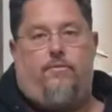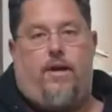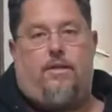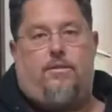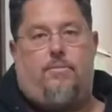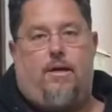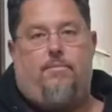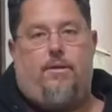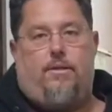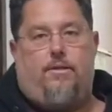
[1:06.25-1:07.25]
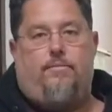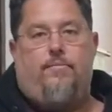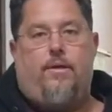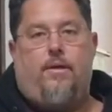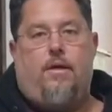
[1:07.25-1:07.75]
fast in my opinion.
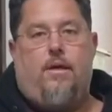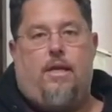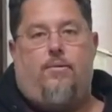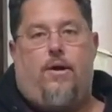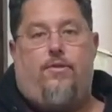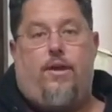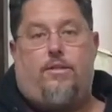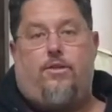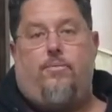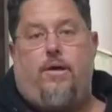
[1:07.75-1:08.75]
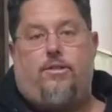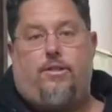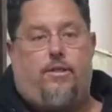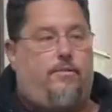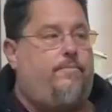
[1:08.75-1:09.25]
Anyway, thanks so
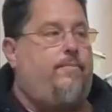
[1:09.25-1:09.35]
much again.